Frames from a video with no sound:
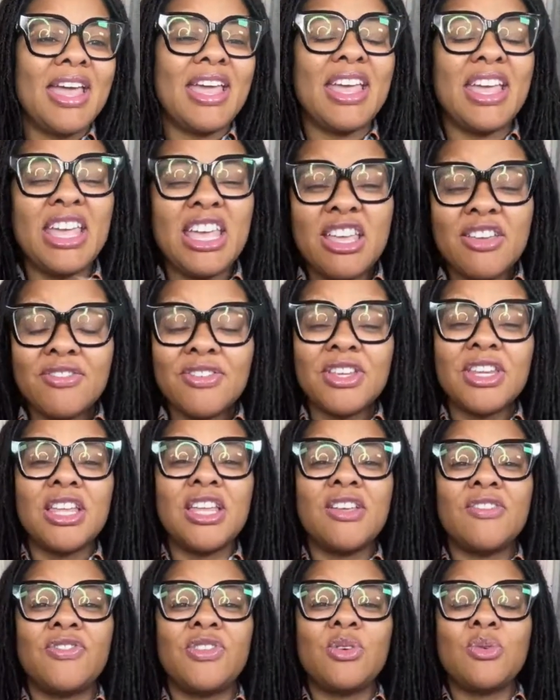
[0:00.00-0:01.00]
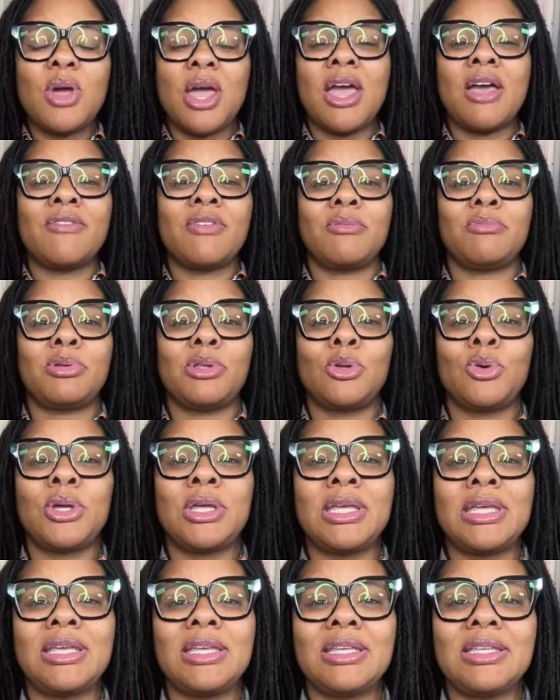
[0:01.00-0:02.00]
even if you have
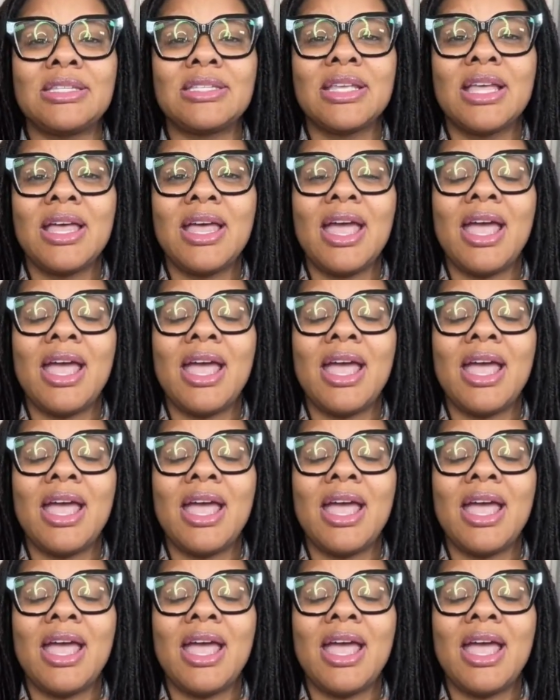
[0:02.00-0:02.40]
employees,